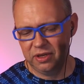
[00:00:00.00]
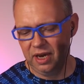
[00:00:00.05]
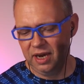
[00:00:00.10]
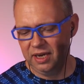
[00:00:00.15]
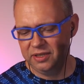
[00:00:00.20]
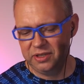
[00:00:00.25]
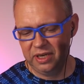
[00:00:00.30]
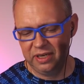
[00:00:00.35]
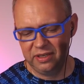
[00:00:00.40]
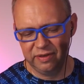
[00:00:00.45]

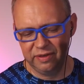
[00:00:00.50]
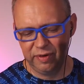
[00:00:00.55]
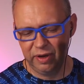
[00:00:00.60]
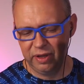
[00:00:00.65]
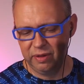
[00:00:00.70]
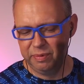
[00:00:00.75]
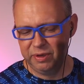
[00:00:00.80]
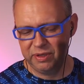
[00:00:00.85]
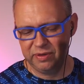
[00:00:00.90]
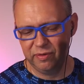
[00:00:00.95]
identify
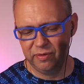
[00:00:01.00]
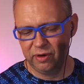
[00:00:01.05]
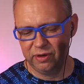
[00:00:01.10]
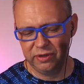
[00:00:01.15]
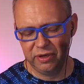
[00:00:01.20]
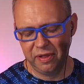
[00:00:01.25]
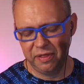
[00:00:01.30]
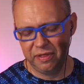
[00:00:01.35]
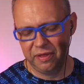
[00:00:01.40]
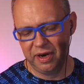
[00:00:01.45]
the piece of
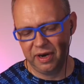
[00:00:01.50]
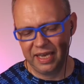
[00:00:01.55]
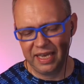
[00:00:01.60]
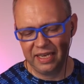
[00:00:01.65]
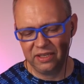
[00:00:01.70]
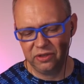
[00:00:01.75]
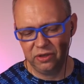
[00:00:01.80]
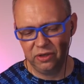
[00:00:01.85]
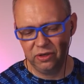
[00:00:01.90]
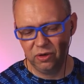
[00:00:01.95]
content that I
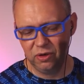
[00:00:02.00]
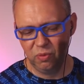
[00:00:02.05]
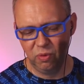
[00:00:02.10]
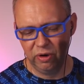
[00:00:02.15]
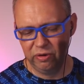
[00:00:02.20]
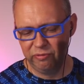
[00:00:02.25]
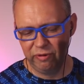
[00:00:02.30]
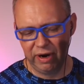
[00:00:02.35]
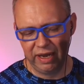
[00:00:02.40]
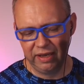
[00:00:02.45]
guess you don't
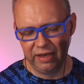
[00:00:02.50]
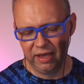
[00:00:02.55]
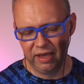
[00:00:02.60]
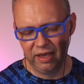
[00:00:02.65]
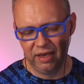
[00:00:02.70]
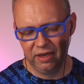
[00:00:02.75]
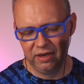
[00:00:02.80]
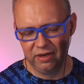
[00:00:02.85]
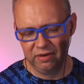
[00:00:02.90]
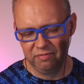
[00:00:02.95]
want
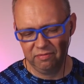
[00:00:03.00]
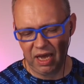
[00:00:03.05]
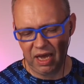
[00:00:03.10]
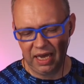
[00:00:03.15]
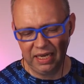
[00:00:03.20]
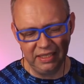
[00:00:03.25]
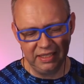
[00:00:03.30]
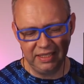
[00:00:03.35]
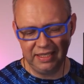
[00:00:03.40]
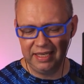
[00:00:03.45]
ranking and
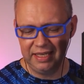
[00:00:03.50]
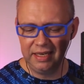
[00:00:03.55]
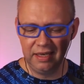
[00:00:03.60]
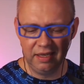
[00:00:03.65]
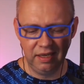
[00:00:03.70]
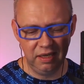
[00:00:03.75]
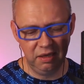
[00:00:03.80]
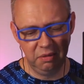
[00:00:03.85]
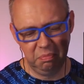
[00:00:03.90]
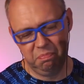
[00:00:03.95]

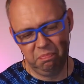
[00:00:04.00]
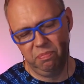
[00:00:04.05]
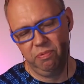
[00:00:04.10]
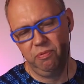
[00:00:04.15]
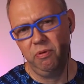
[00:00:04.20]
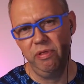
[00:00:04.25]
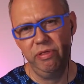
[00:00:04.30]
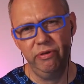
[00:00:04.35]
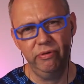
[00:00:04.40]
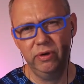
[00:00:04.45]
ideally
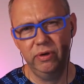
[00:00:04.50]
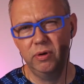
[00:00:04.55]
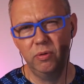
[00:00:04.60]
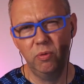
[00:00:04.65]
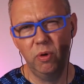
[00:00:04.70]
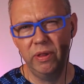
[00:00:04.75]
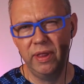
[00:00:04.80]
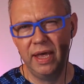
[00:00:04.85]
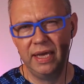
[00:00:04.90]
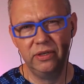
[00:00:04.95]
put
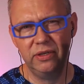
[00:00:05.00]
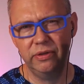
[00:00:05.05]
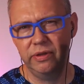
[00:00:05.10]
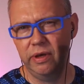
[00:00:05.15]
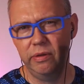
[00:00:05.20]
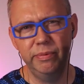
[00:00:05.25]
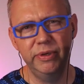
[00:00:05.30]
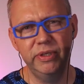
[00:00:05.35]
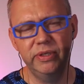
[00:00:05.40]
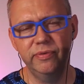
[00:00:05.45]
301 that to the
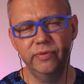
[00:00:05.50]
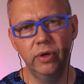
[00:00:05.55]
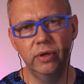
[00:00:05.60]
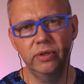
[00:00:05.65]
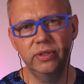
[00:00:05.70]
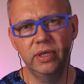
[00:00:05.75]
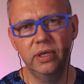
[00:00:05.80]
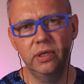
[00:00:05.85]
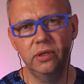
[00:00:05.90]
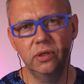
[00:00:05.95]
other piece of
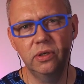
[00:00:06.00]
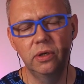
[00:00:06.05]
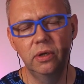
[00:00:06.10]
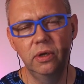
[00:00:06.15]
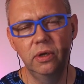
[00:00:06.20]
content.